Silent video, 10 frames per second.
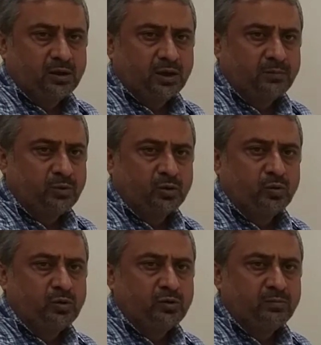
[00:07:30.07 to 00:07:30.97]
I'm not
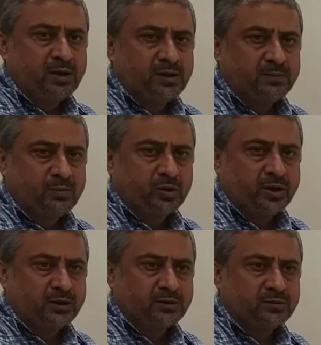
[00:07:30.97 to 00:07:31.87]
going to buy a
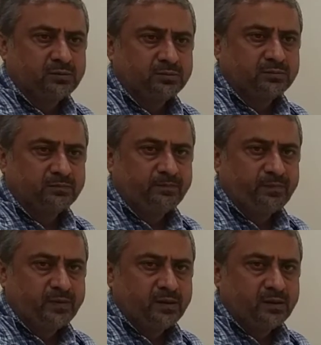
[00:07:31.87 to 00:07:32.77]
product,
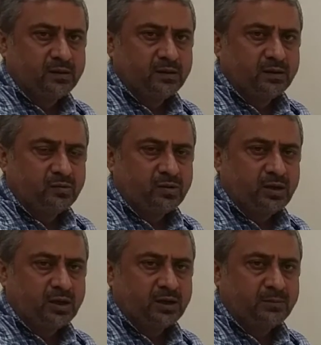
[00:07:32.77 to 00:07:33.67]

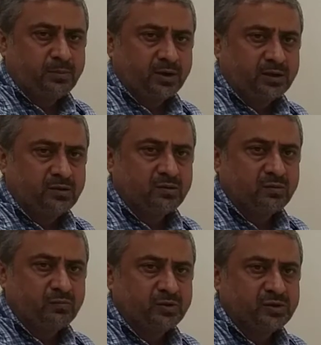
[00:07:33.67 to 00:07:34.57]
say at a price
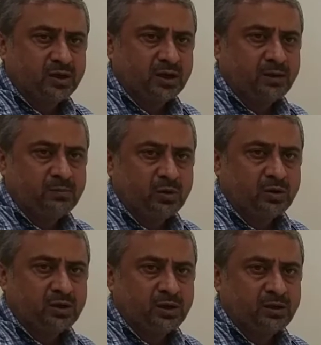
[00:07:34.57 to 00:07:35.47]
which I am
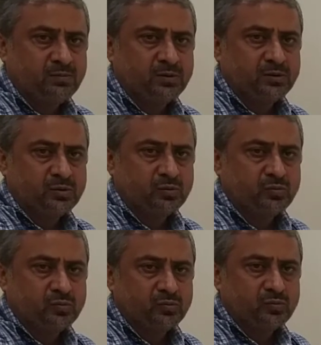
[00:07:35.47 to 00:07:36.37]
not able to
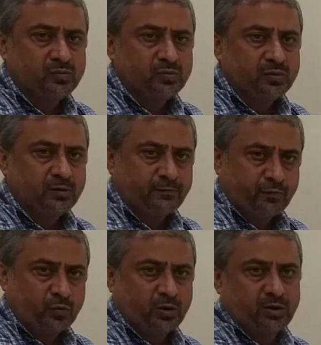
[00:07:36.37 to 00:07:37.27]

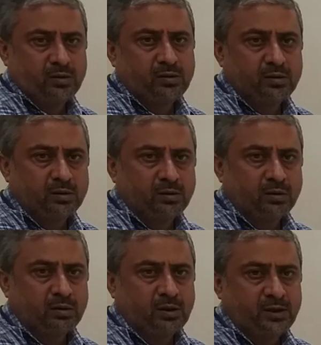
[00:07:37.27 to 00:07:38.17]
afford
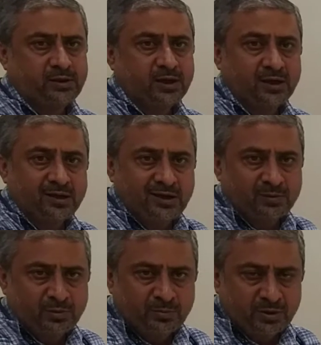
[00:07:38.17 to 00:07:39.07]
or at an
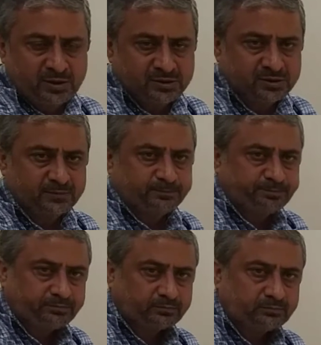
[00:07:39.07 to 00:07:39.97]
agreeable price.
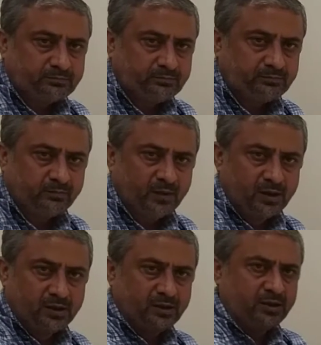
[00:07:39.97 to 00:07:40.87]

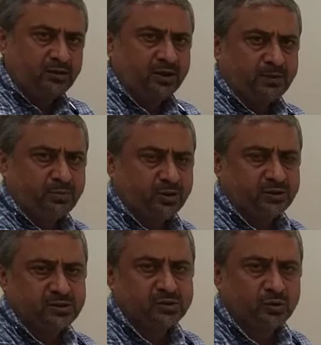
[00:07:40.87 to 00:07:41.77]
That product
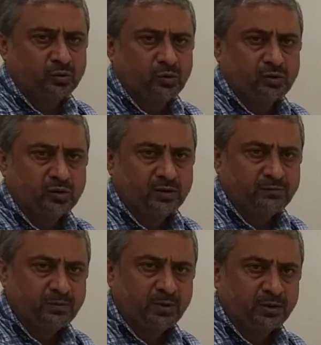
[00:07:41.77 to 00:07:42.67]
is not going to have
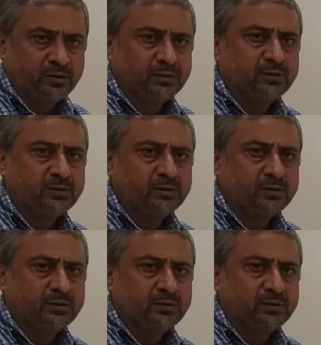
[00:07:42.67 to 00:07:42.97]
demand.